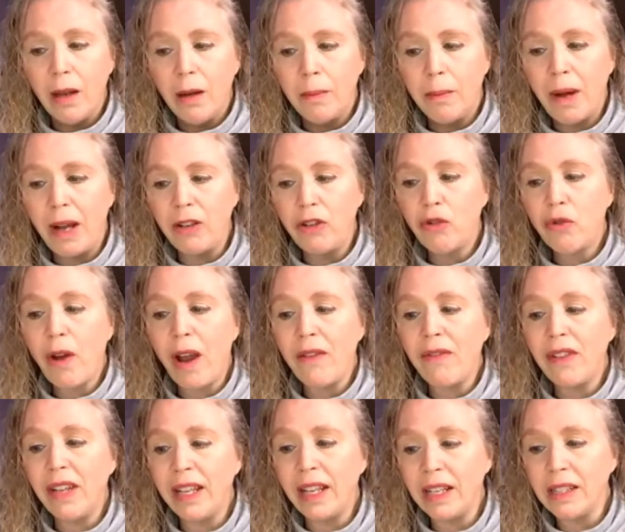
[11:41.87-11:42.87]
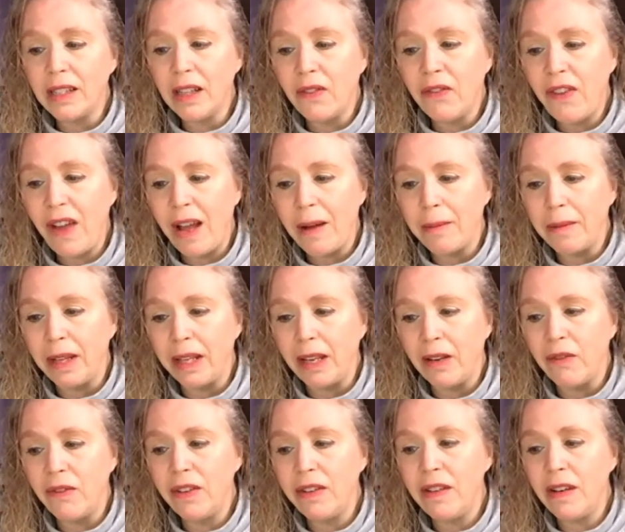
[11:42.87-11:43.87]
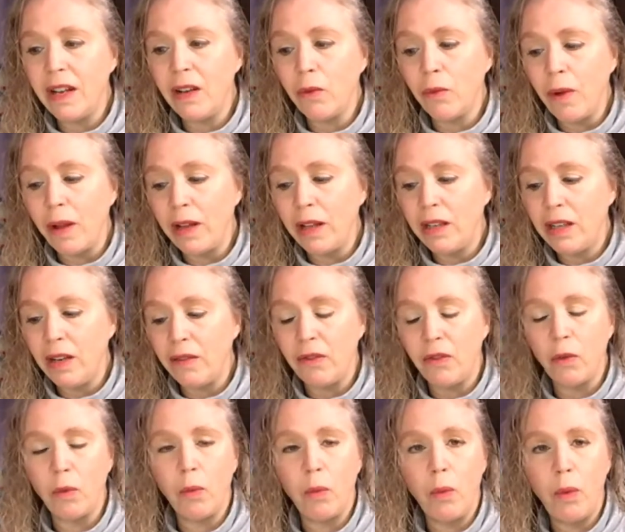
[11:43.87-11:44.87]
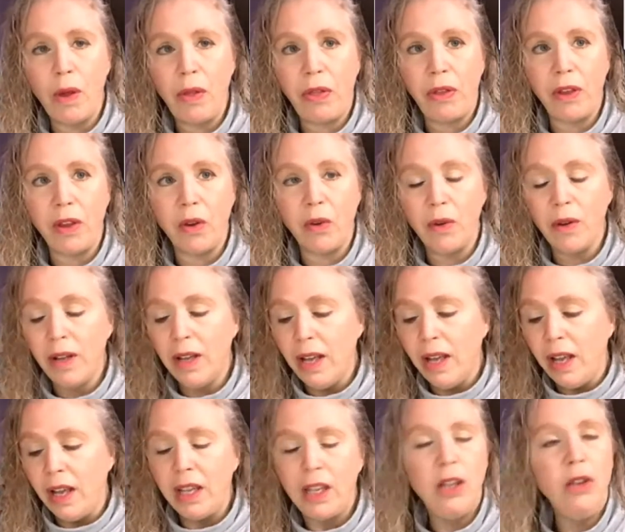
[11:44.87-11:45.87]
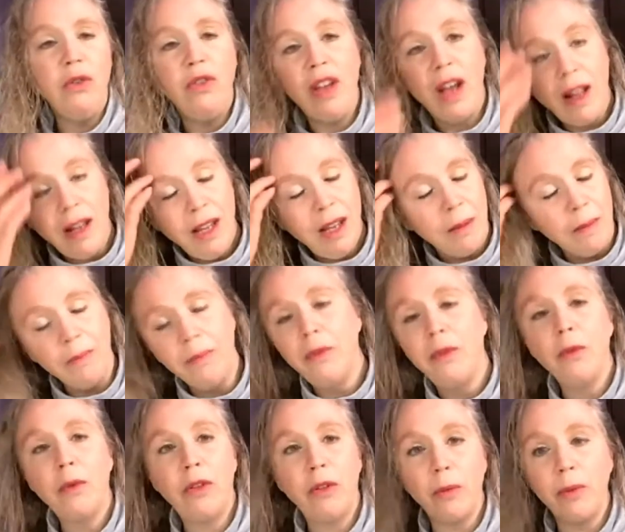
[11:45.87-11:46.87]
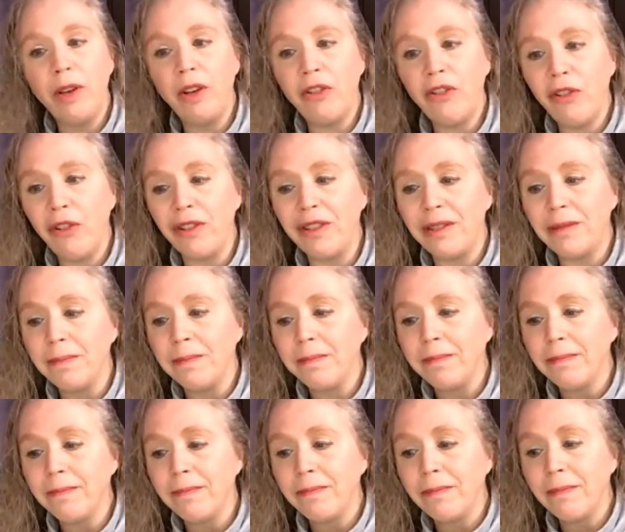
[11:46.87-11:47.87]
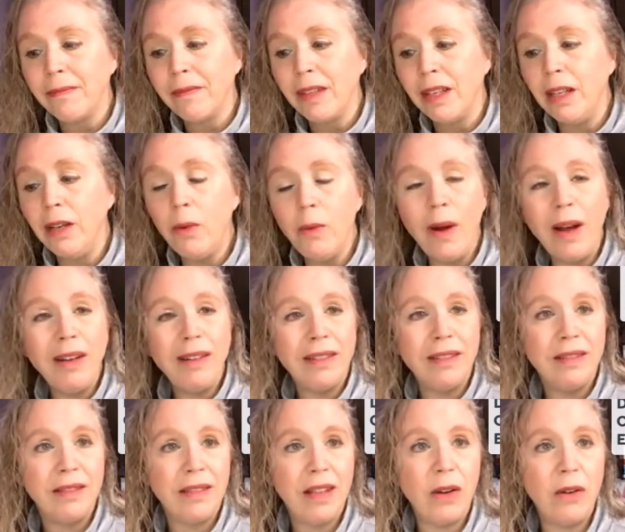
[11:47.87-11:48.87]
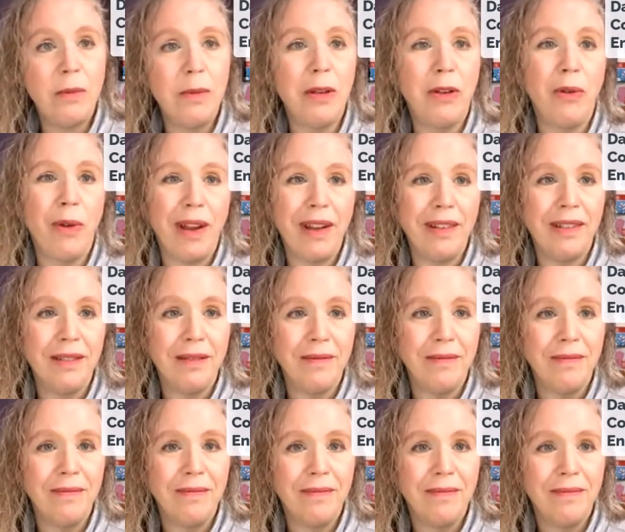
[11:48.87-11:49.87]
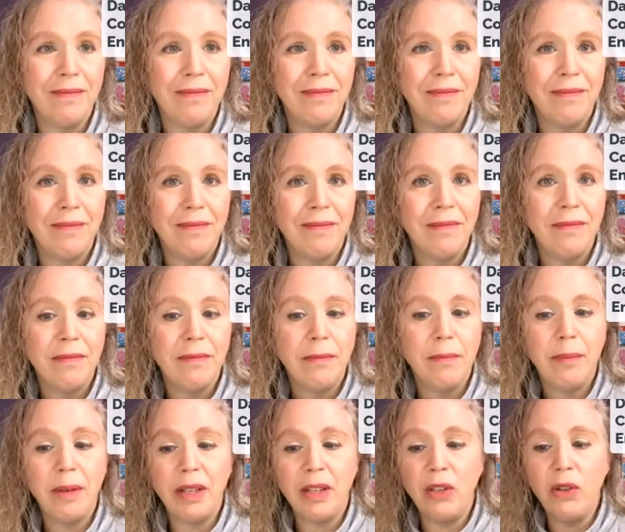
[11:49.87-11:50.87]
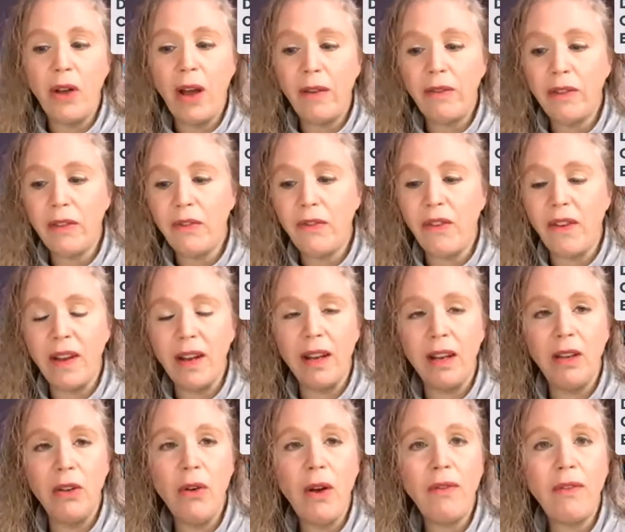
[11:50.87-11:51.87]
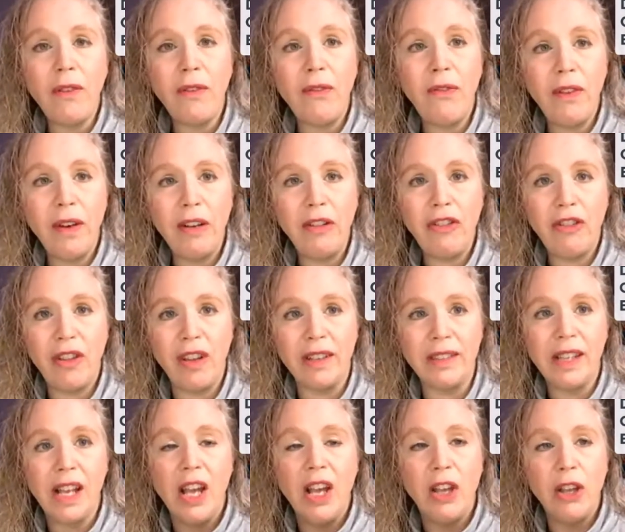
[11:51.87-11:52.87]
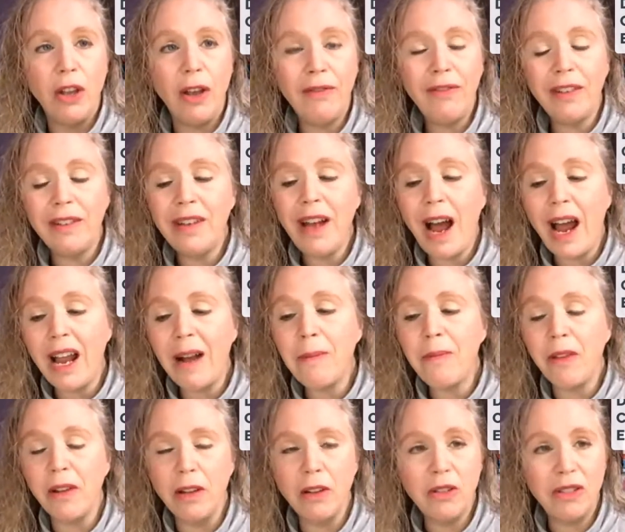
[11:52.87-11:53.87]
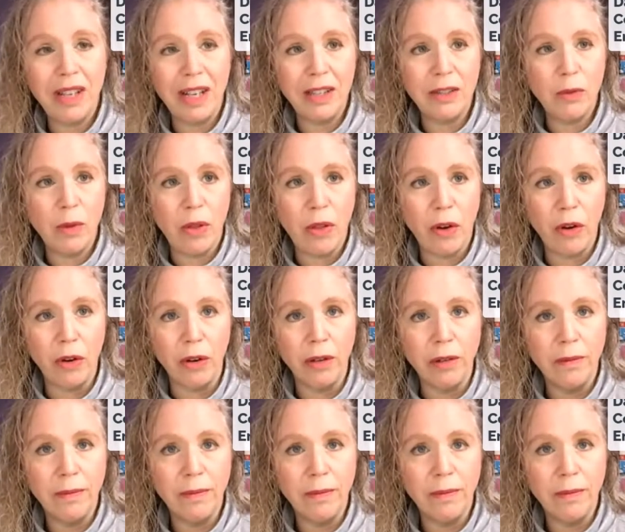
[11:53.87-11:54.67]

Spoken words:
By traveling as the family and visiting relatives with you. You tell him with a reassurance, you know what? That would be great. But you have to finish this. You have to tie up the loose ends with her.